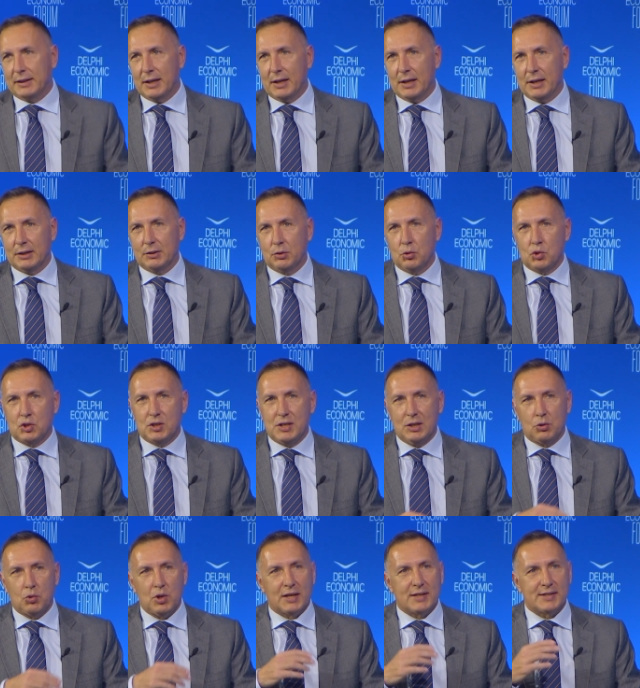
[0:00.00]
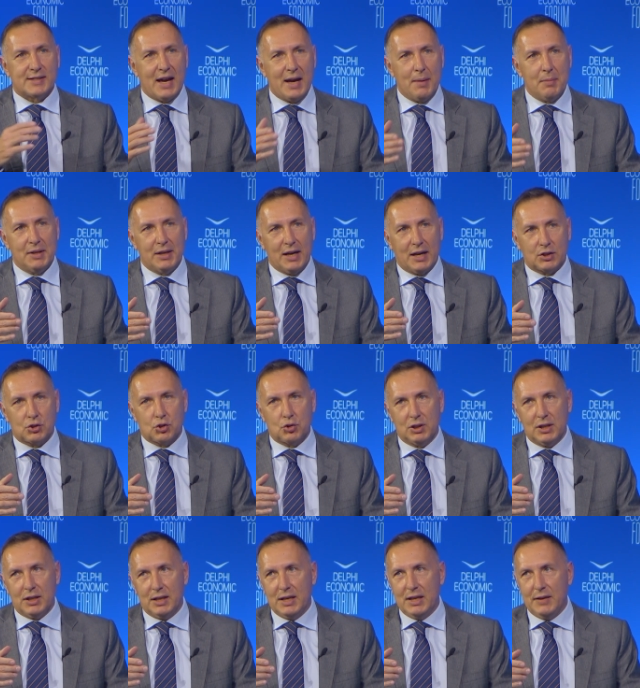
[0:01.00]
to see, to examine
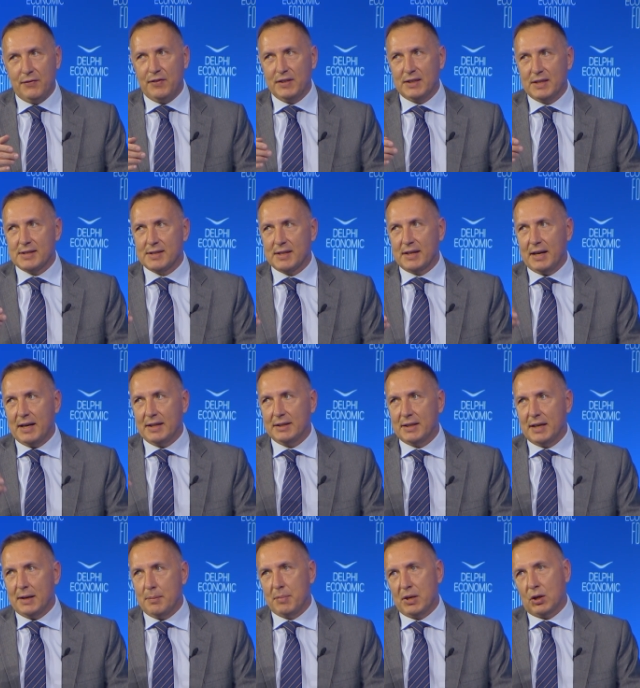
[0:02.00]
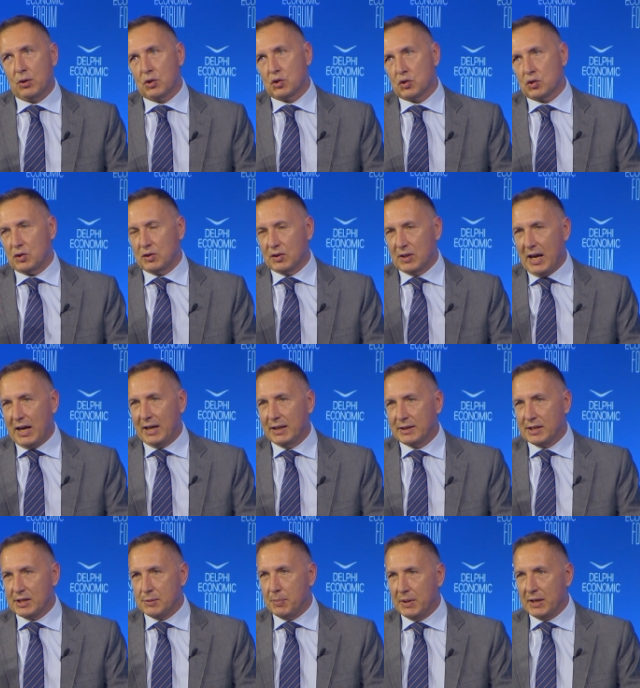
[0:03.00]
actually, if it is the right time because
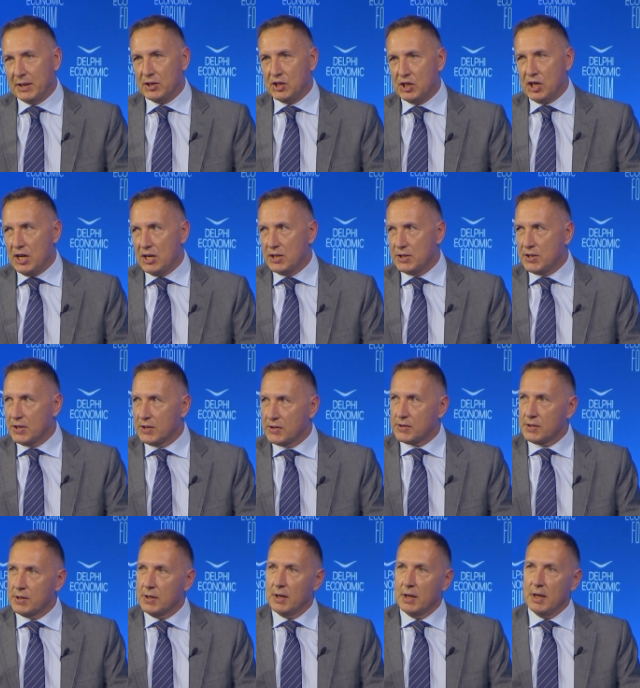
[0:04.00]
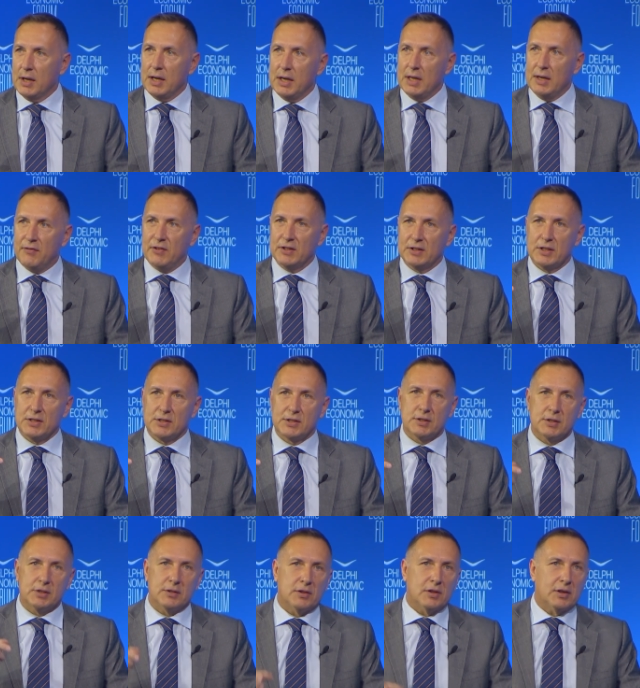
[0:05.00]
realities bring changes, if it
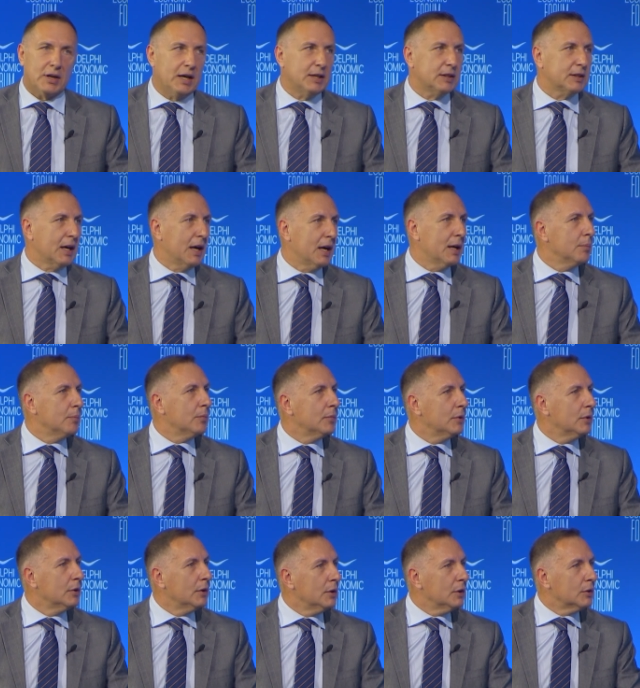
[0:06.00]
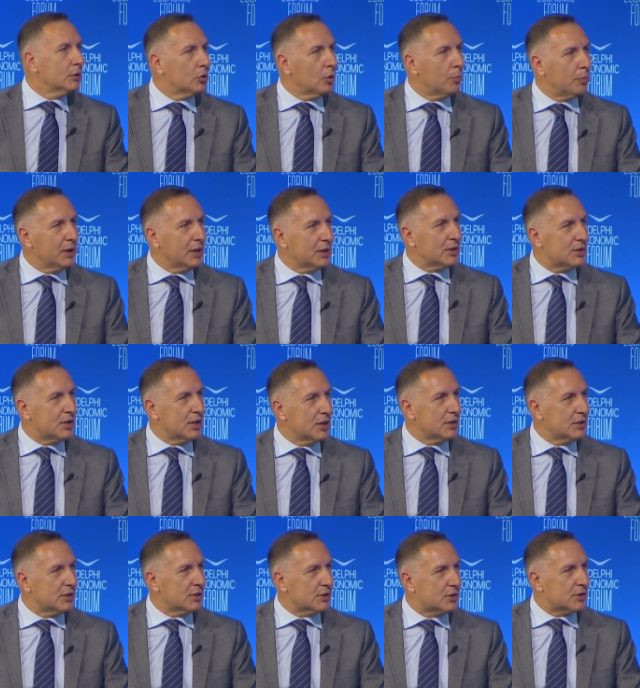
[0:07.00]
is the right time to bring
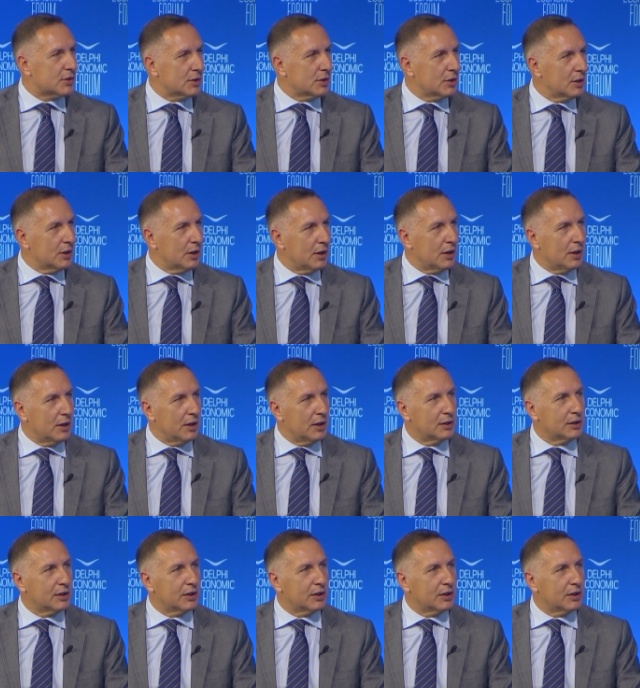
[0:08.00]
changes uh, and